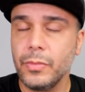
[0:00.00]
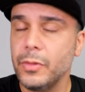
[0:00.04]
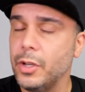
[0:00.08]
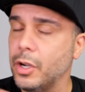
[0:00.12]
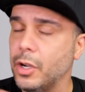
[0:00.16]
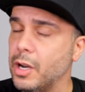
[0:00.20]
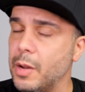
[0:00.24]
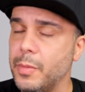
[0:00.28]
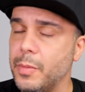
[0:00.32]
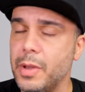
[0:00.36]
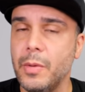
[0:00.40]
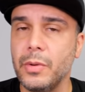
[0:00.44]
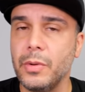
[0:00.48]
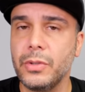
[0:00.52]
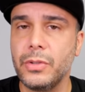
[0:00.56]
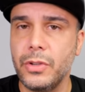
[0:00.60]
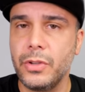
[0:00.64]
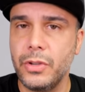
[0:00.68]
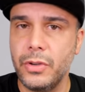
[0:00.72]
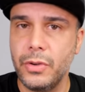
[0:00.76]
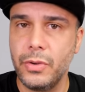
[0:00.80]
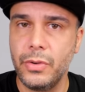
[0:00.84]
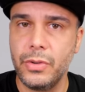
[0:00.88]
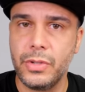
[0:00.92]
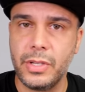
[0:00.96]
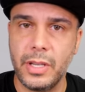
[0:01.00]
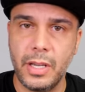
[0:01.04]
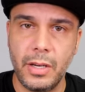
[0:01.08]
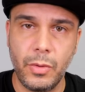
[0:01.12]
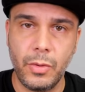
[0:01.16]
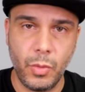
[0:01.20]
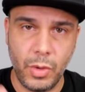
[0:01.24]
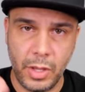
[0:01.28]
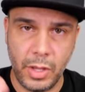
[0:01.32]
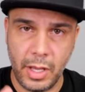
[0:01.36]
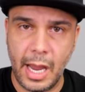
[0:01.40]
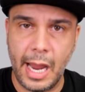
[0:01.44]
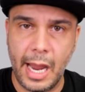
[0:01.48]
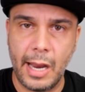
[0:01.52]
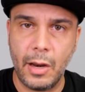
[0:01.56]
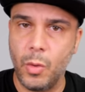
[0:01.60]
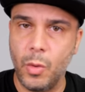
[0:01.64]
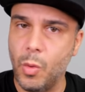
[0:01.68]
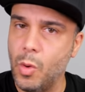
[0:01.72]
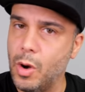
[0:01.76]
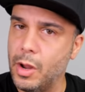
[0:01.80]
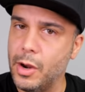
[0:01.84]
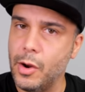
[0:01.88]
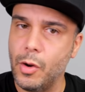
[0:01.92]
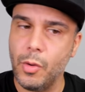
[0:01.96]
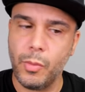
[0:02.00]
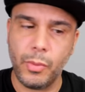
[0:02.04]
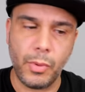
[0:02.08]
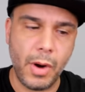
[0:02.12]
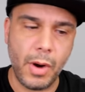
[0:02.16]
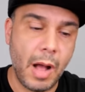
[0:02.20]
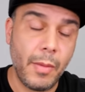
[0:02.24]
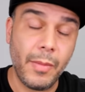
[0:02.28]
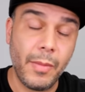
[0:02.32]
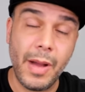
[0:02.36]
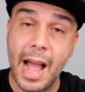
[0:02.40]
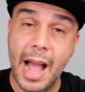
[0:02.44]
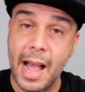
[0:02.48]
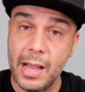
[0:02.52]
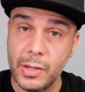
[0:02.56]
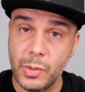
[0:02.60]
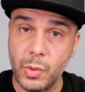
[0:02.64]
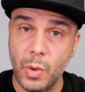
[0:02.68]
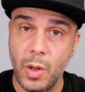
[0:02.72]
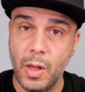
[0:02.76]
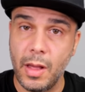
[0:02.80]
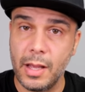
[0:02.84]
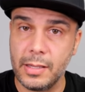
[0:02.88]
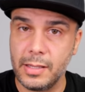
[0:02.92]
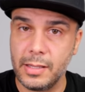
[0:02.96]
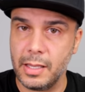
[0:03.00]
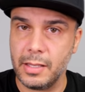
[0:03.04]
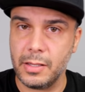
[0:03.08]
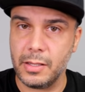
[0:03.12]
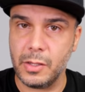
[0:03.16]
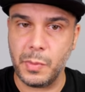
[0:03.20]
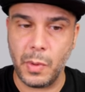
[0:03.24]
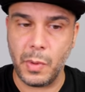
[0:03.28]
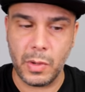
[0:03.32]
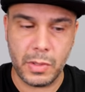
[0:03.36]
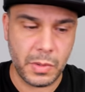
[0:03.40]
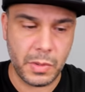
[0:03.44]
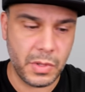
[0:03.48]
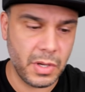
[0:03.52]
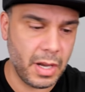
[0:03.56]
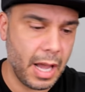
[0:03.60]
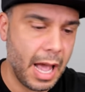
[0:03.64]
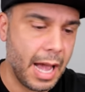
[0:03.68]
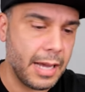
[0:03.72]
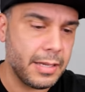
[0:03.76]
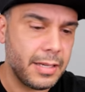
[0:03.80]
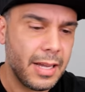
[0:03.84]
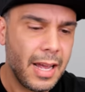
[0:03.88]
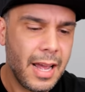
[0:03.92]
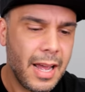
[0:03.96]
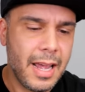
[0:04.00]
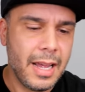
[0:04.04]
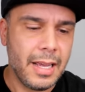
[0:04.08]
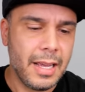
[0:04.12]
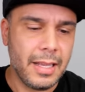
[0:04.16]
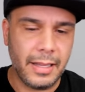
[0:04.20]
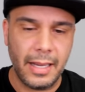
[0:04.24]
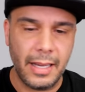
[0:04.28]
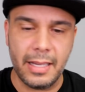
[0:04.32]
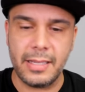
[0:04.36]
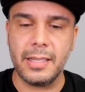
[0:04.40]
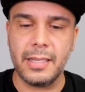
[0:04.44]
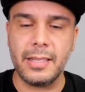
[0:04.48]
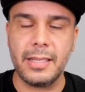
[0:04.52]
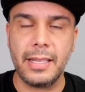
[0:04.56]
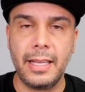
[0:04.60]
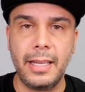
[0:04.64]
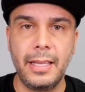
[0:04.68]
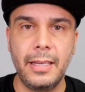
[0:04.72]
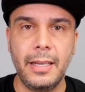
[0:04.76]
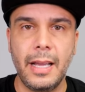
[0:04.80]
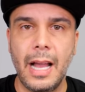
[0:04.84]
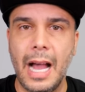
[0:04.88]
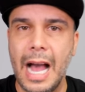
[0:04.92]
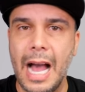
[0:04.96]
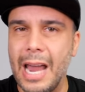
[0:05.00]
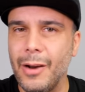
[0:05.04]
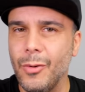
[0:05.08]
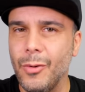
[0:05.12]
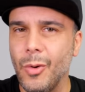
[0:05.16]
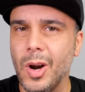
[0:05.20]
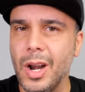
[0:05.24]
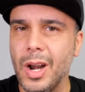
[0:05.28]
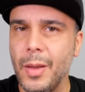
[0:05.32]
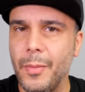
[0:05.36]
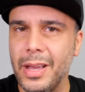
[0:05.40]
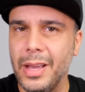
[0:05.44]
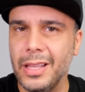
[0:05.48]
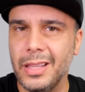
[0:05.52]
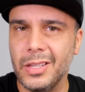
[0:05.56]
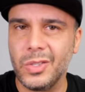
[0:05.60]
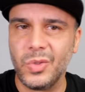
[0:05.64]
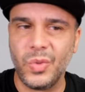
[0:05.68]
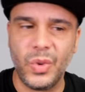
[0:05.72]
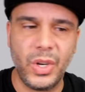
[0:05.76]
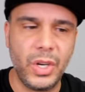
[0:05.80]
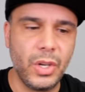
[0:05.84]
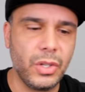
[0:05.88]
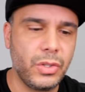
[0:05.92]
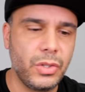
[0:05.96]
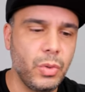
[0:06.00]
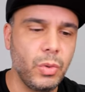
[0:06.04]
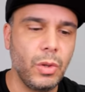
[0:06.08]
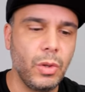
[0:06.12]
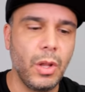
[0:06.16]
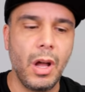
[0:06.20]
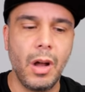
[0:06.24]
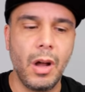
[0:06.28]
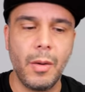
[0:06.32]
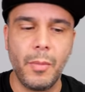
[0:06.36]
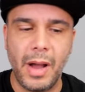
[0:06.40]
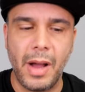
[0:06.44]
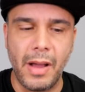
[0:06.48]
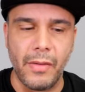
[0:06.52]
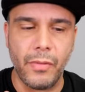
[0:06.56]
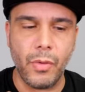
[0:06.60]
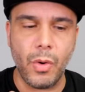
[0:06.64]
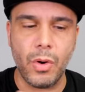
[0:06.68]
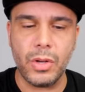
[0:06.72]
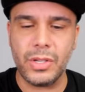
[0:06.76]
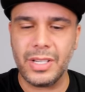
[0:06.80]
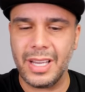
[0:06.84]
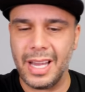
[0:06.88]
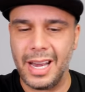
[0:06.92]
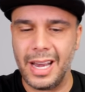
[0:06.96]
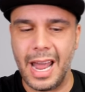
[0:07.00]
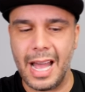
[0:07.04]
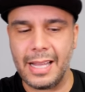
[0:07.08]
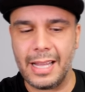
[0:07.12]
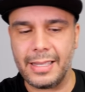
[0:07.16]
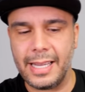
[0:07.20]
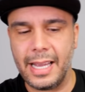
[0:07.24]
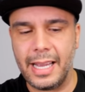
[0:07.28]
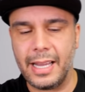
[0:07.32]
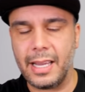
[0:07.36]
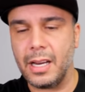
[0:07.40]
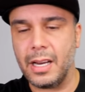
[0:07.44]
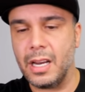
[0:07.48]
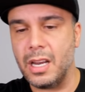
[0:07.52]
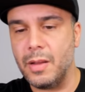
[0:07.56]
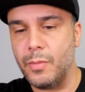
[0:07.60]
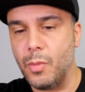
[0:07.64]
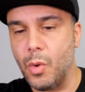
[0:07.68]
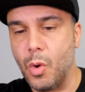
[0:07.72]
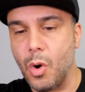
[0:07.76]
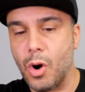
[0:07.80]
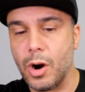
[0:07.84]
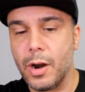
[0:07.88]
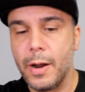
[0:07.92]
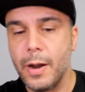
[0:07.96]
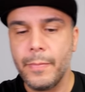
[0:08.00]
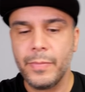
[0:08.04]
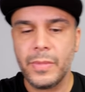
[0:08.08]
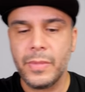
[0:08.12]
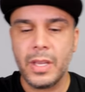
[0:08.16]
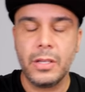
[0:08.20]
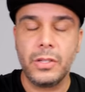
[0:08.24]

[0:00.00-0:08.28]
you're going to be able to use it with a Halo 1, no problem, as well as the disposal. So guys, this is it. I don't want to make this video too long. My voice cannot take it anymore.